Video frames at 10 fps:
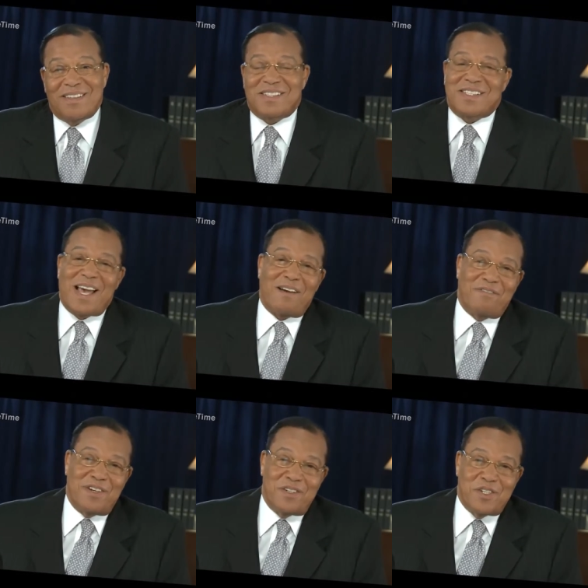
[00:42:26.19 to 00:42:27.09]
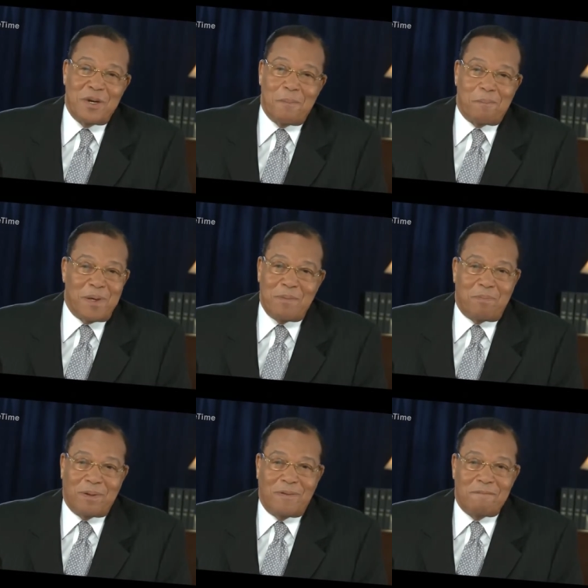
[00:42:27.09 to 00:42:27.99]
A savage
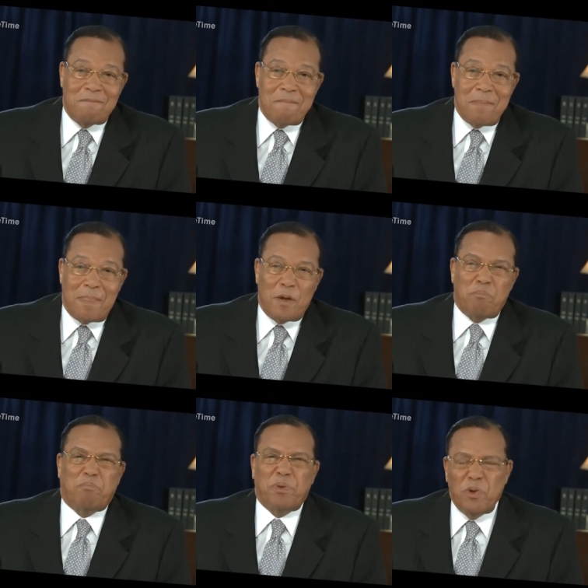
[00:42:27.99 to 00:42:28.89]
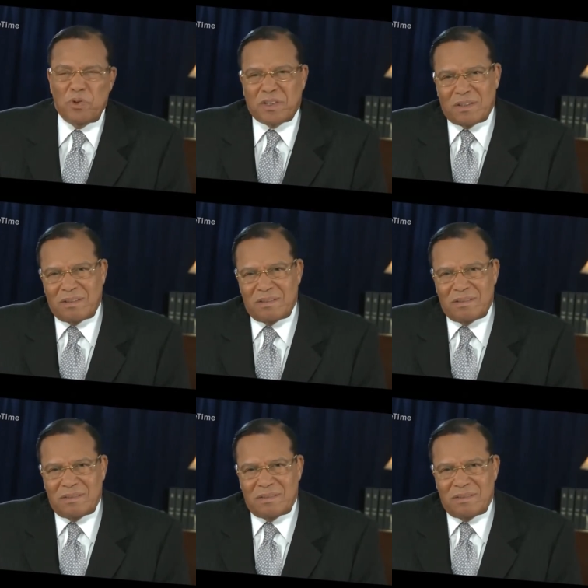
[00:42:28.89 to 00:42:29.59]
people, brutal,